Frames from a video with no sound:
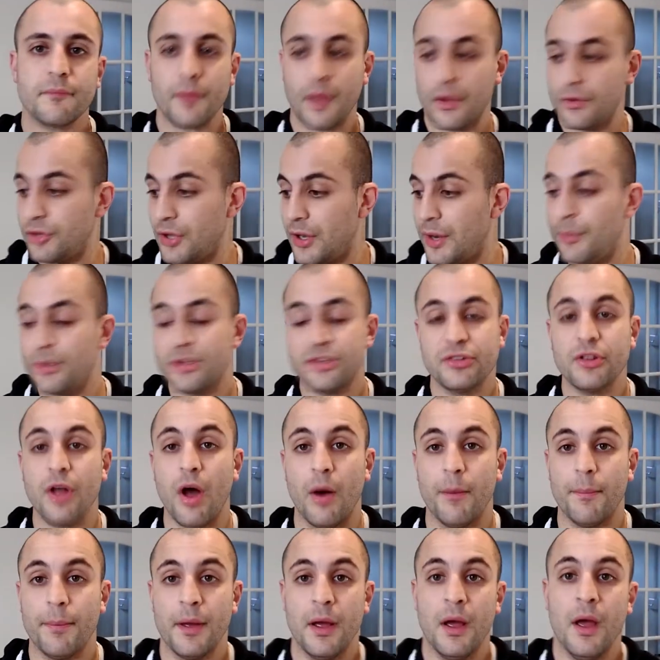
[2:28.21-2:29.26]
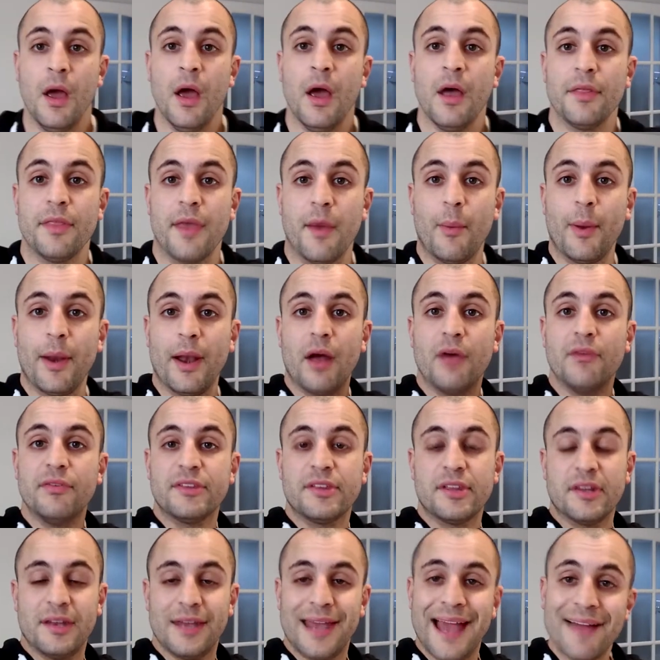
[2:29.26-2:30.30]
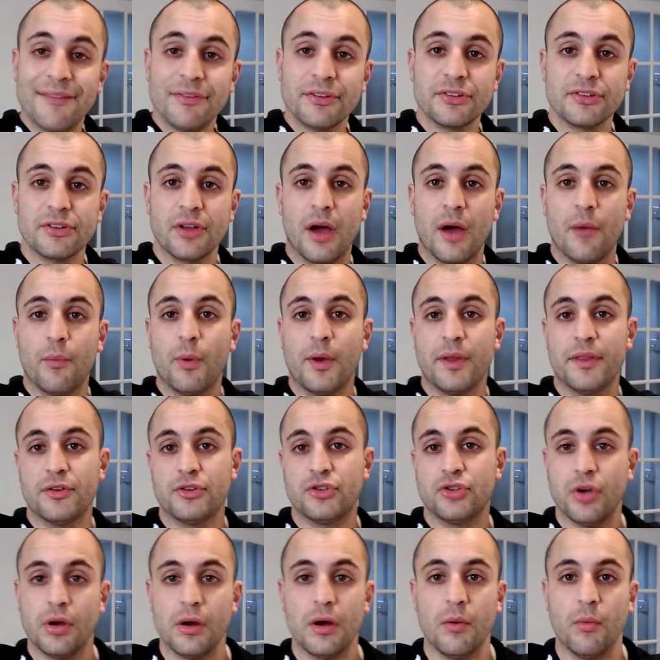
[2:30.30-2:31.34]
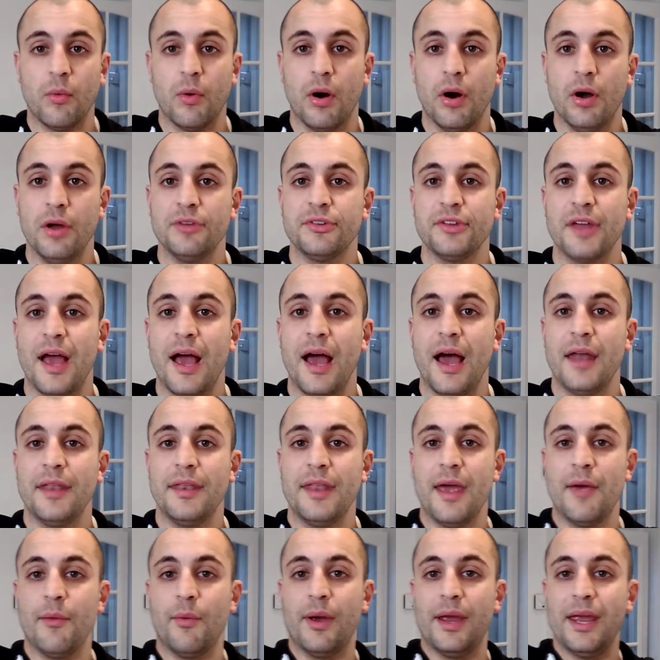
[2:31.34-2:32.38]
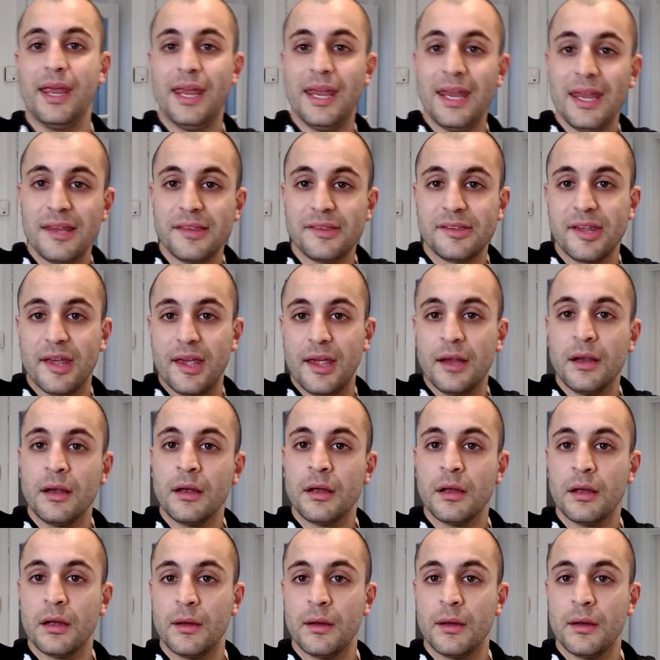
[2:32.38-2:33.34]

So they would stop. They went over to the other side where the sugar was, and they were eating,